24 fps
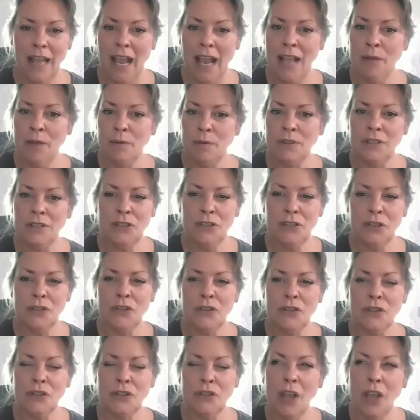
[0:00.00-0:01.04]
It was such a
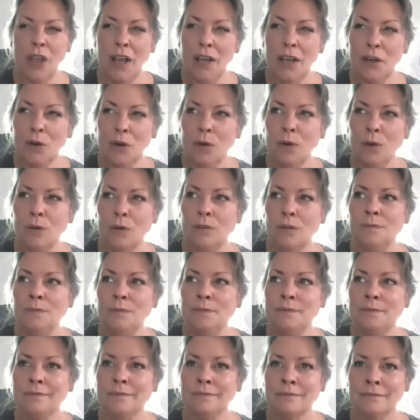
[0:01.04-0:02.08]
subtle,
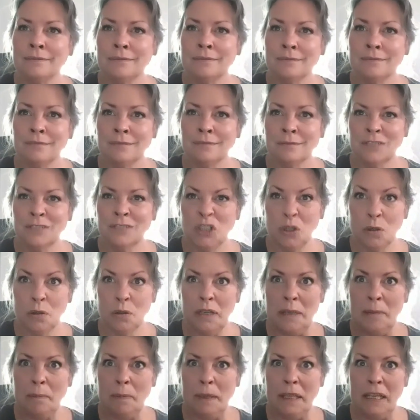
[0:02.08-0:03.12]

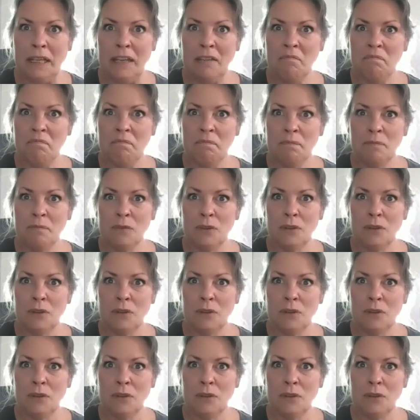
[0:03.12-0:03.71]
creepy.